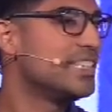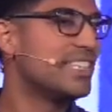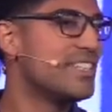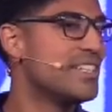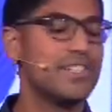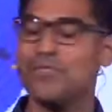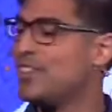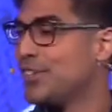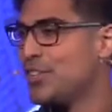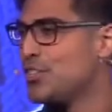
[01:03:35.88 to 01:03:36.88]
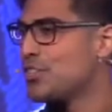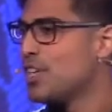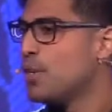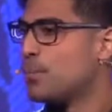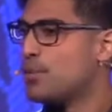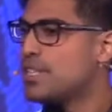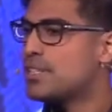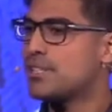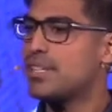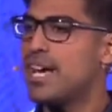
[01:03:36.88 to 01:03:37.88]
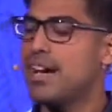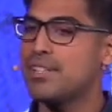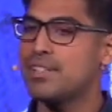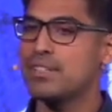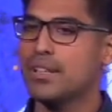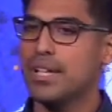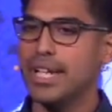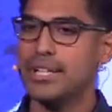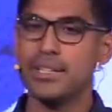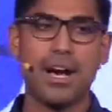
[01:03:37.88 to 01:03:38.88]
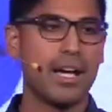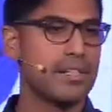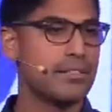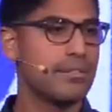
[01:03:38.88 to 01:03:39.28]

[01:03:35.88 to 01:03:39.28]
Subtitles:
Then he says, it is finished, breathes his last, and dies.